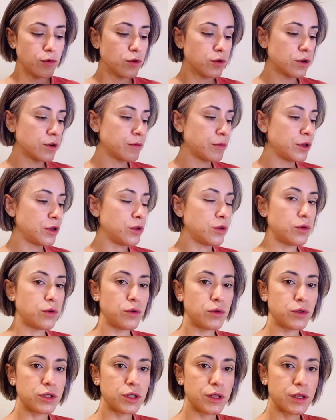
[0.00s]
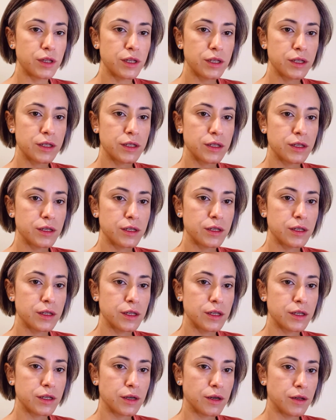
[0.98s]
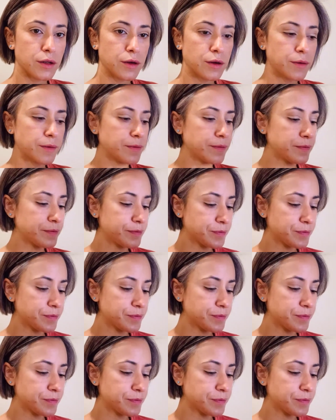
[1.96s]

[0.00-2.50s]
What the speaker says: gonna be using this color.